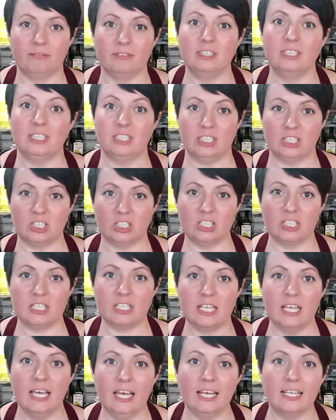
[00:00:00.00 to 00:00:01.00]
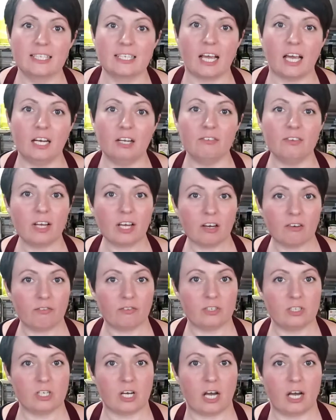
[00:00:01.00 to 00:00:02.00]
delicious. It's kind of like a
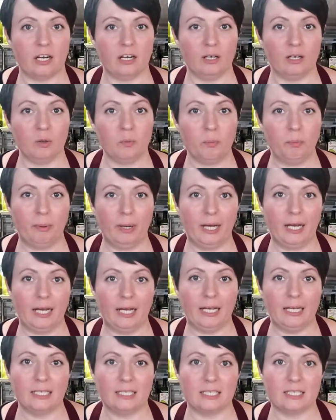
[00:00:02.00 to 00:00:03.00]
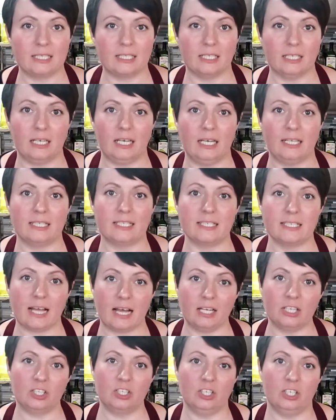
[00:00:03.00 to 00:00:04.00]
frittata, but it's
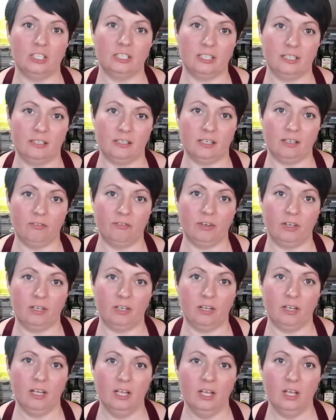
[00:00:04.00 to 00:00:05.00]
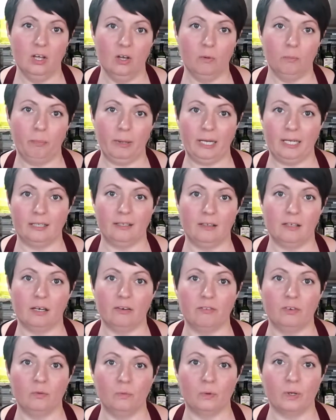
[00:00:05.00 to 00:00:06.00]
not cooked in the oven, baked in the
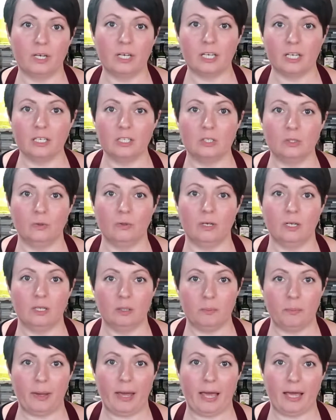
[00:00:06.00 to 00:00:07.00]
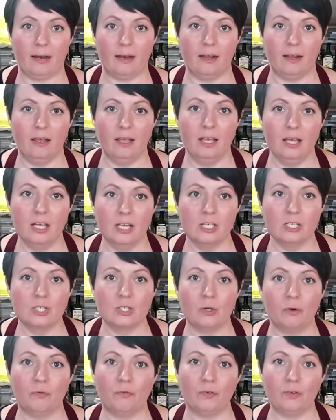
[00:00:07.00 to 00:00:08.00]
oven. We're gonna do it on the pan.
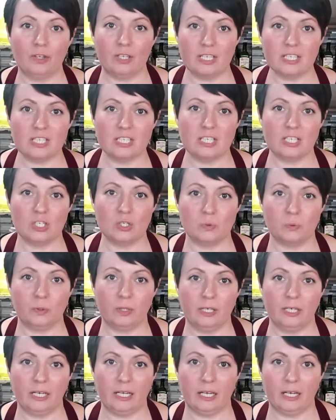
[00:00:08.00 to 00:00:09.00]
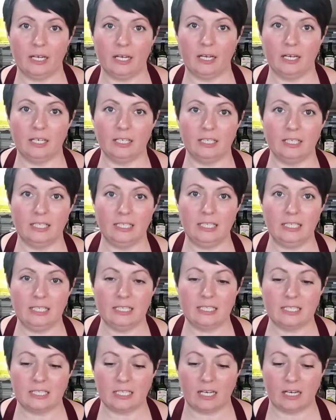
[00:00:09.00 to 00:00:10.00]
So for this dish, we're gonna
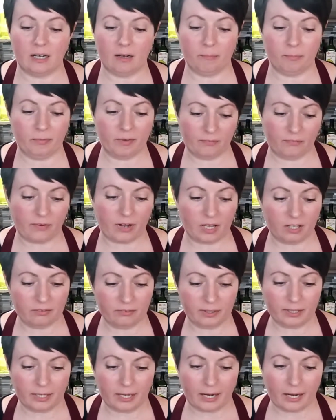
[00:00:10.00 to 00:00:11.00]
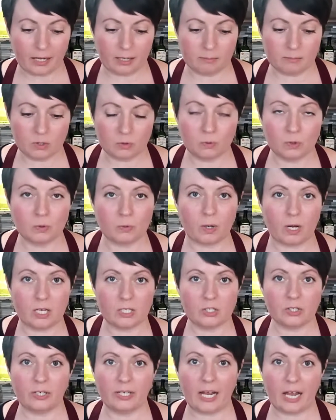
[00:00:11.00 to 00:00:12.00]
need the following items, which we're
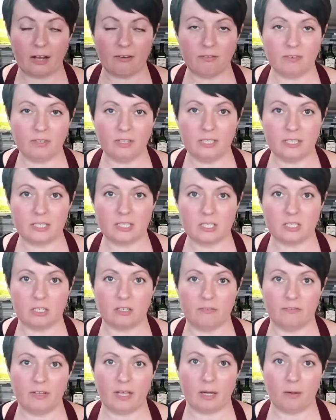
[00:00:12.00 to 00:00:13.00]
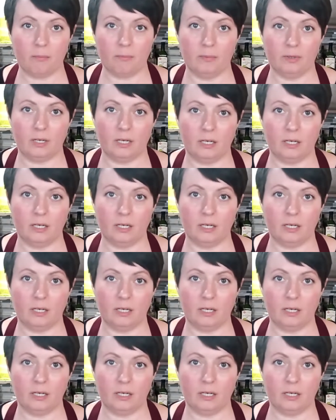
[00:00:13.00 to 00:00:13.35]
also gonna have a list of them